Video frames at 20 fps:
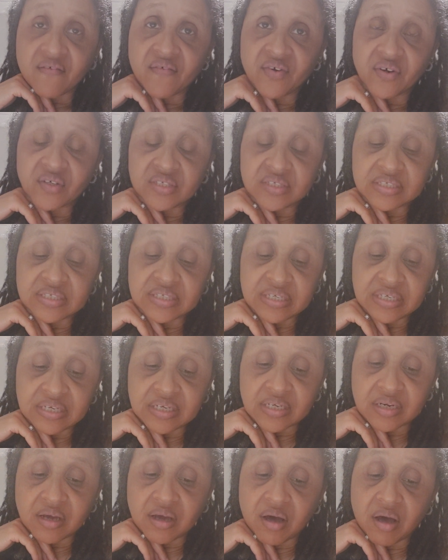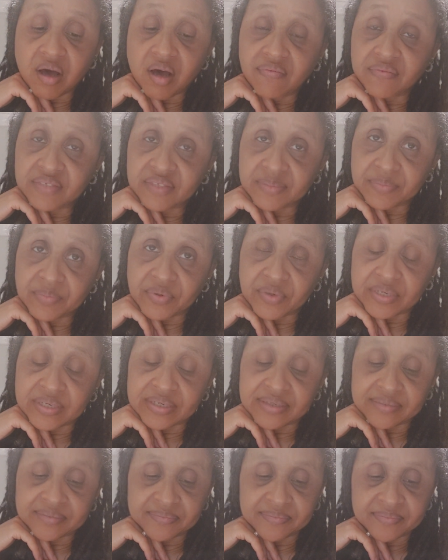Verse 10,
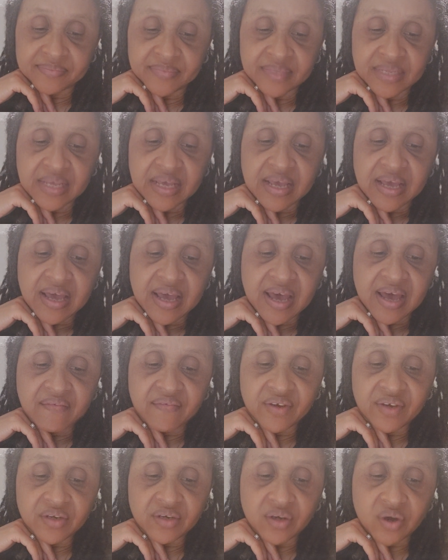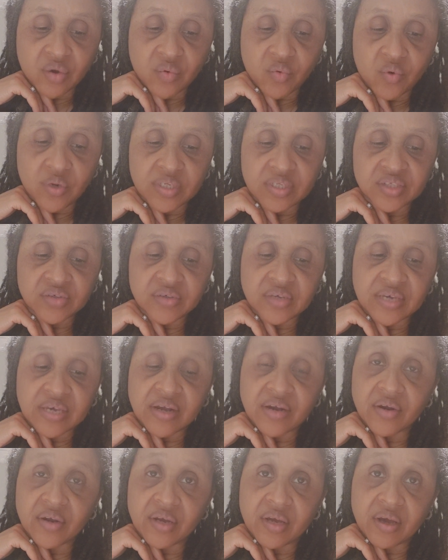offspring. Having no one to
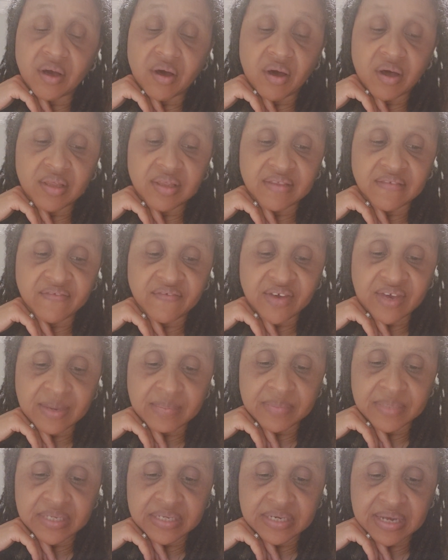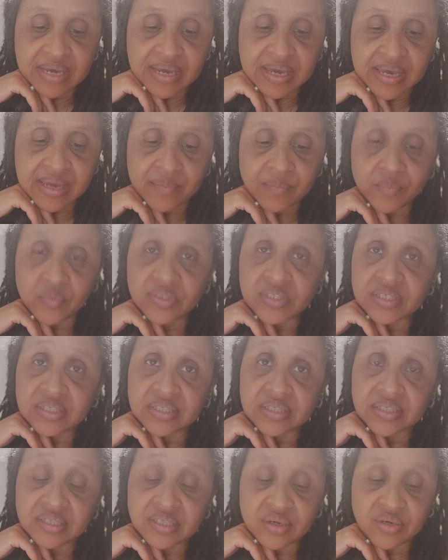carry on the family name was
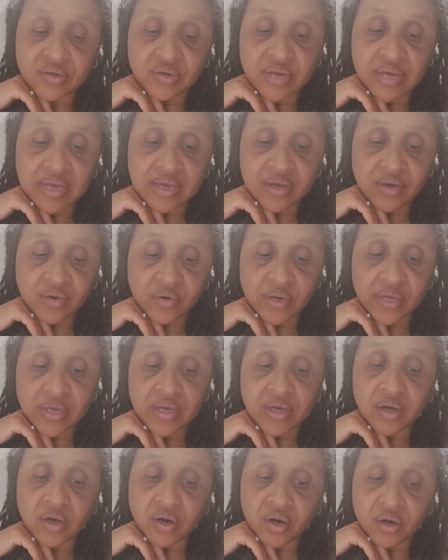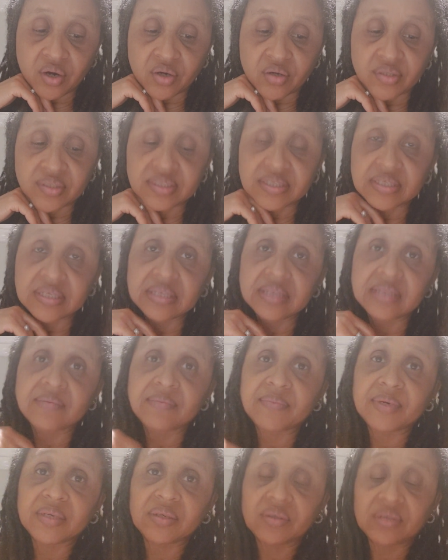considered a great curse in the
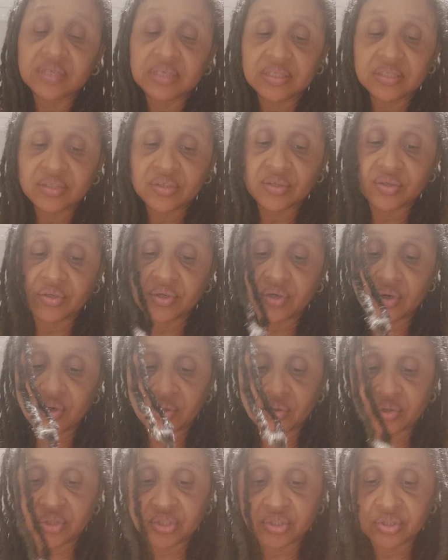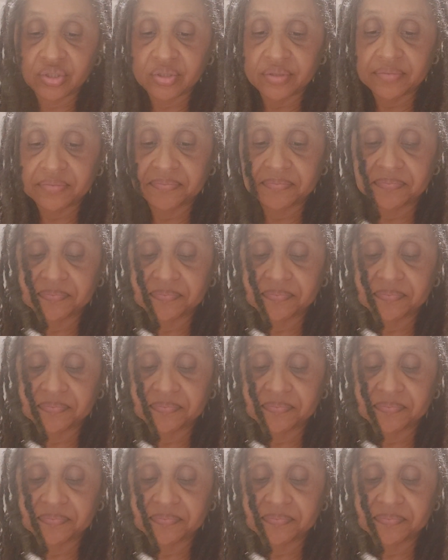Middle Eastern culture.